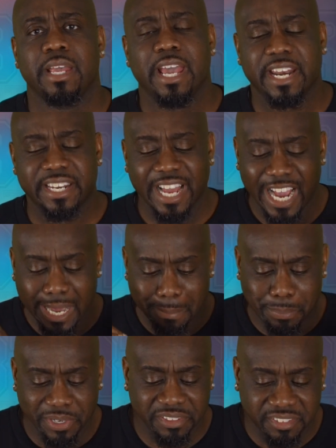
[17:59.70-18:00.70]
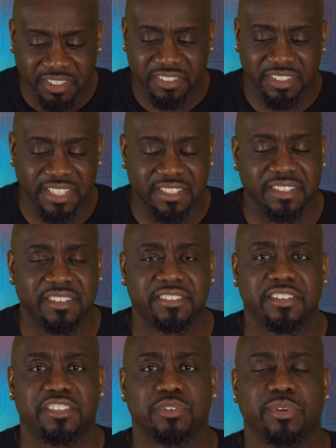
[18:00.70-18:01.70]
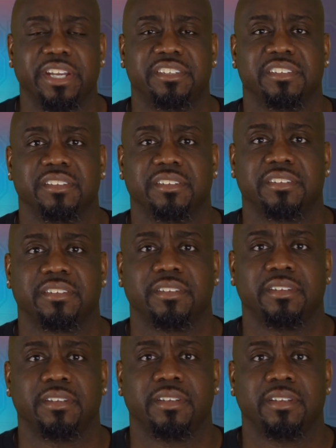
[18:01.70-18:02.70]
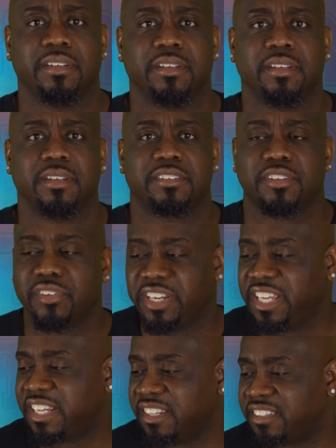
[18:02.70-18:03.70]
And God puts us in these situations so that he can